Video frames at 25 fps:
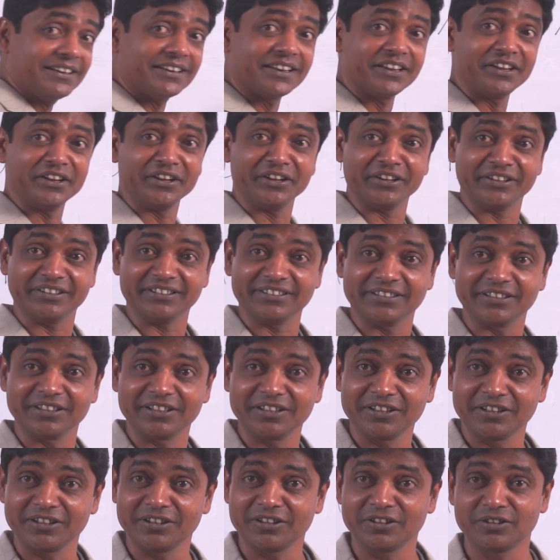rings.
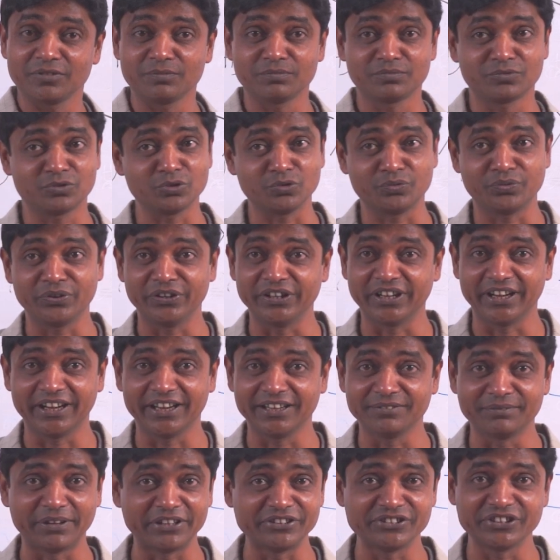Two
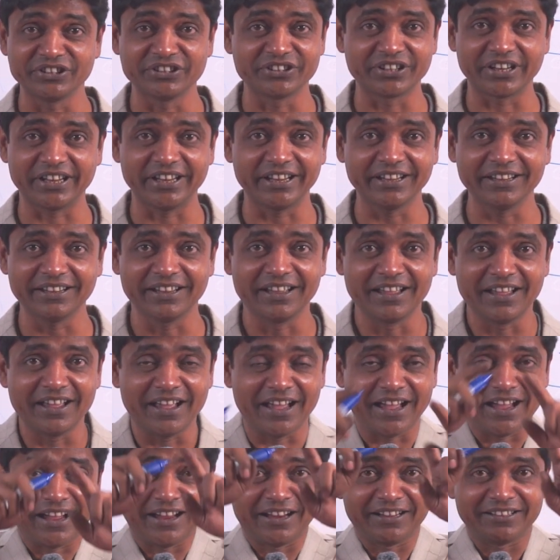phenyl benzene ring,
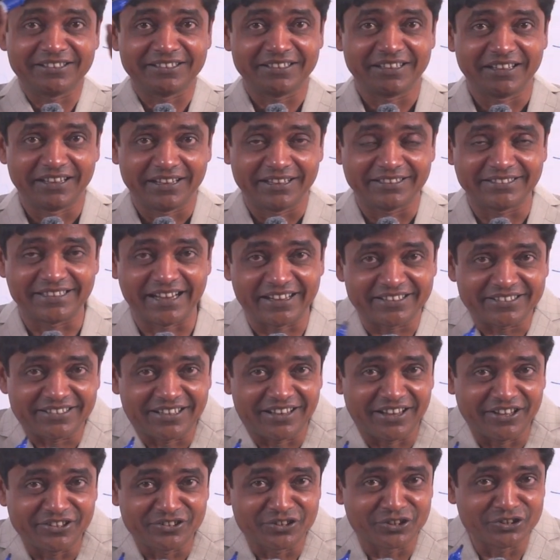and that
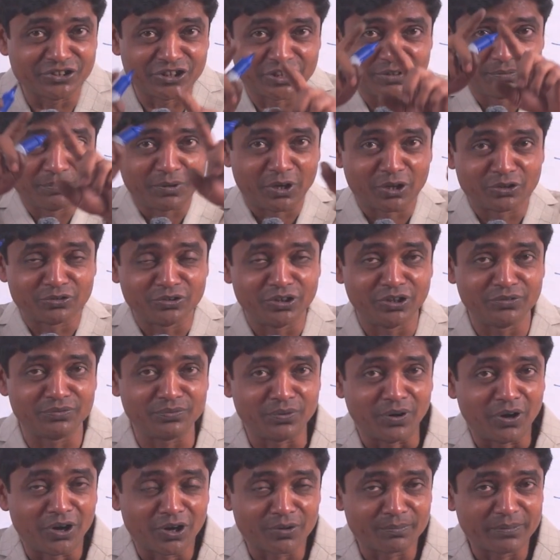hydrogen bond will
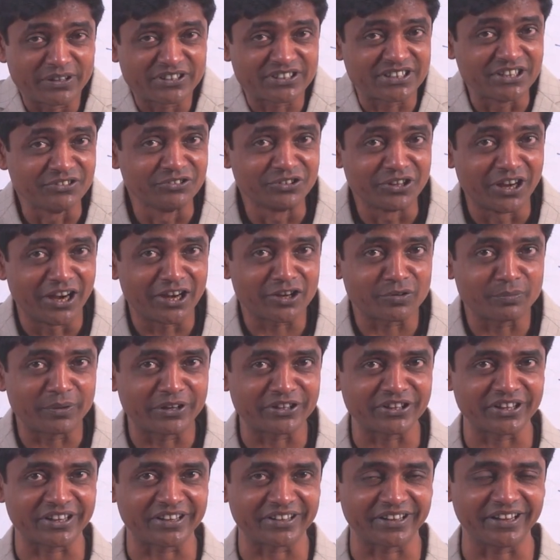form a
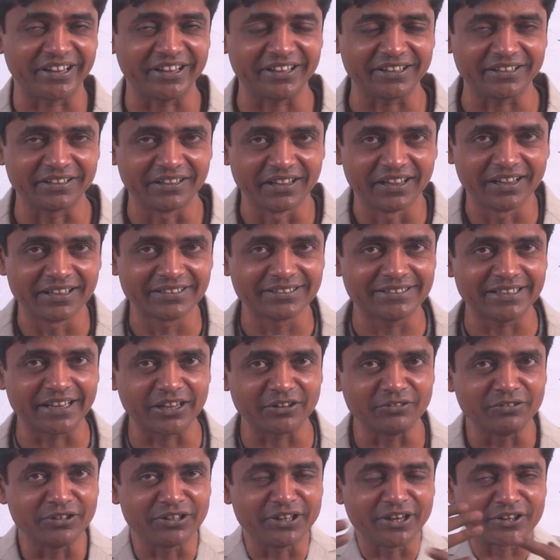pseudo-aromatic ring. There
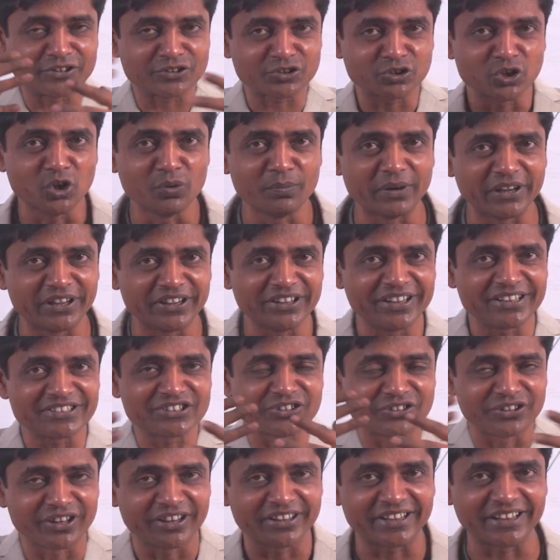you will get so many
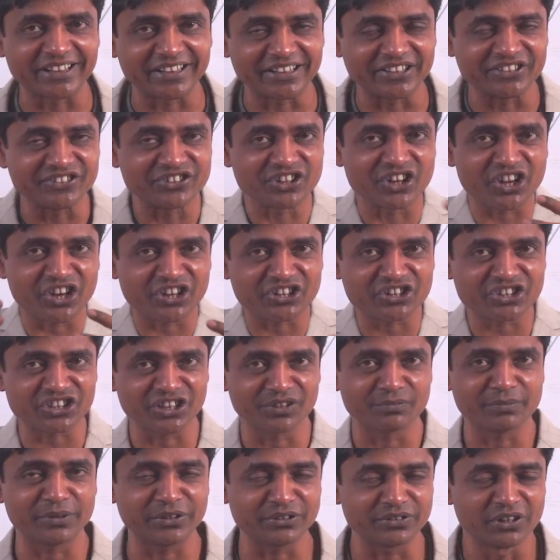resonating interaction
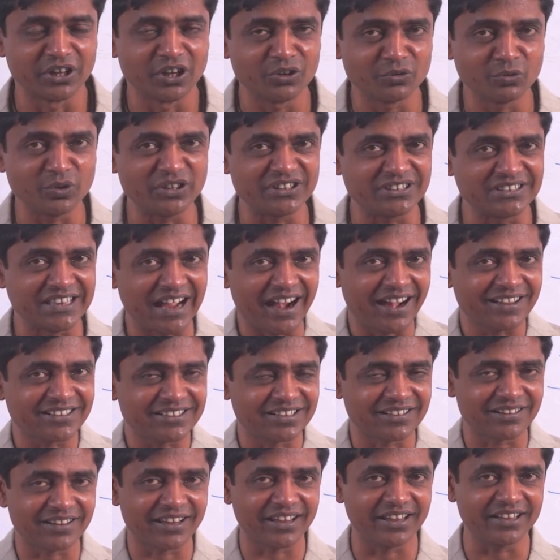with that
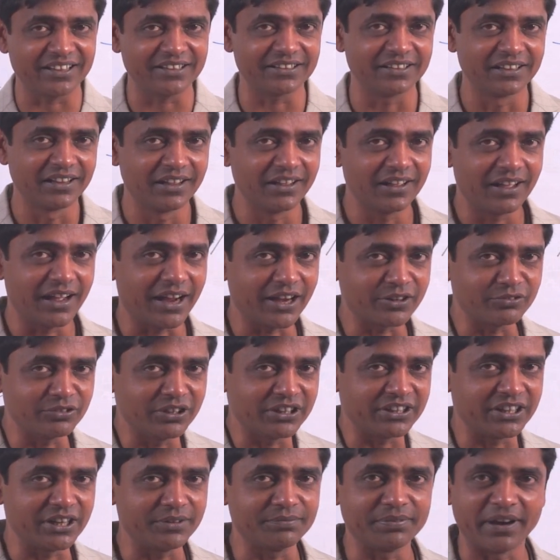ring, and will
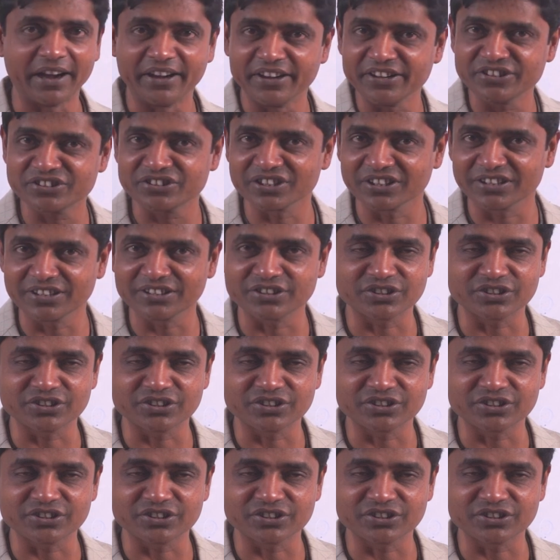give additional